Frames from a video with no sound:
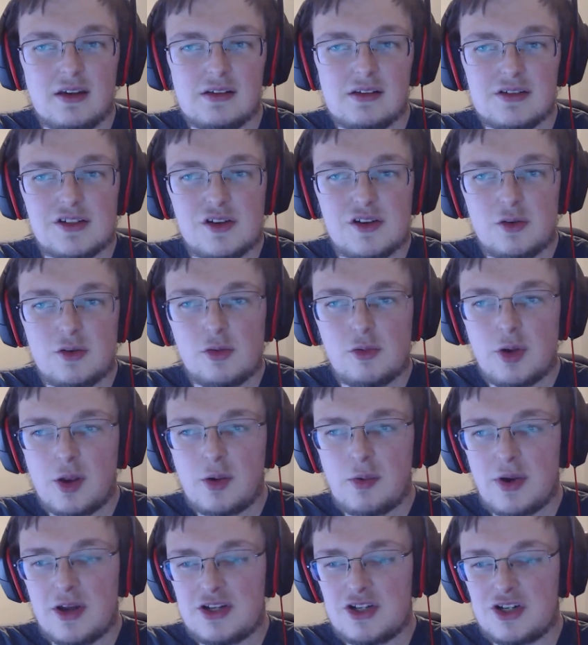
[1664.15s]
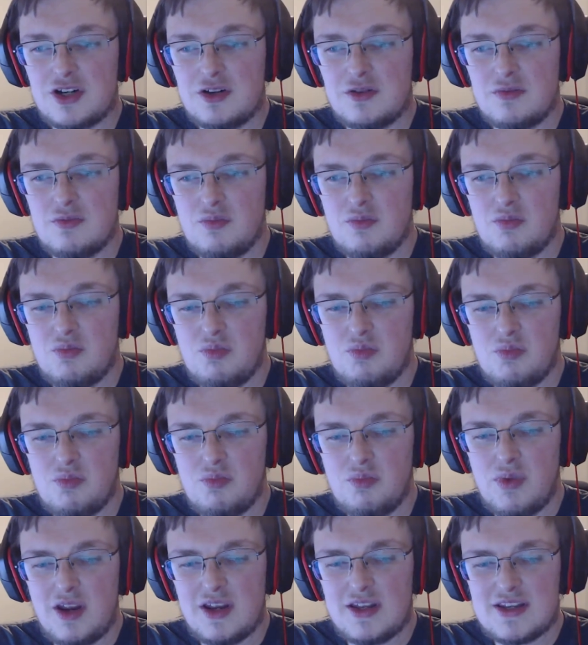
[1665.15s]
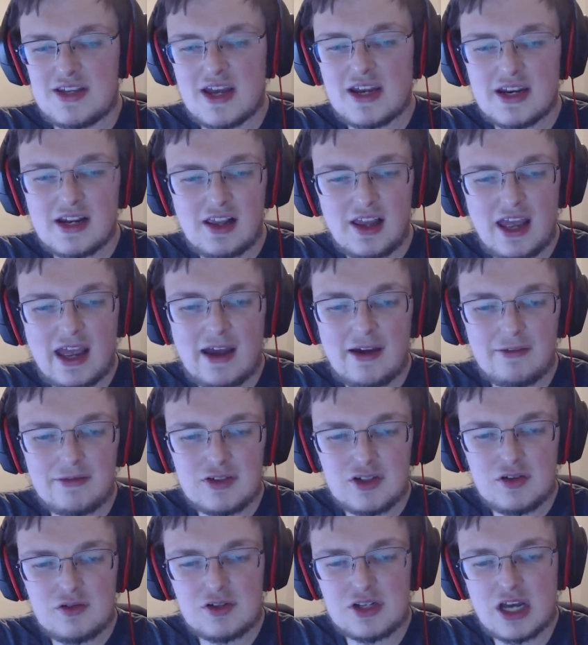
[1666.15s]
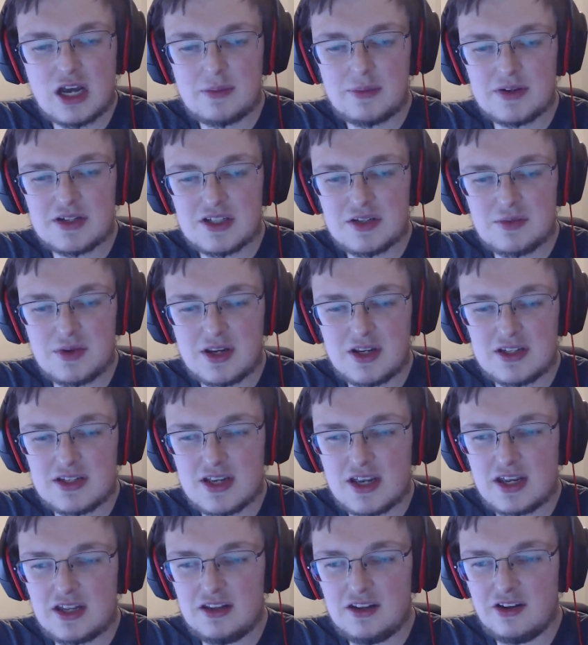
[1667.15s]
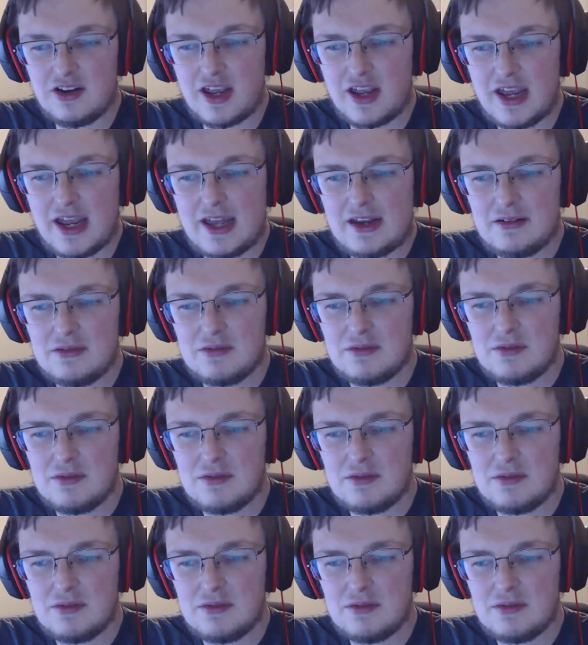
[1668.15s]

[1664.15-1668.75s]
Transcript: so quick question: we technically have two topics that we can take a look at.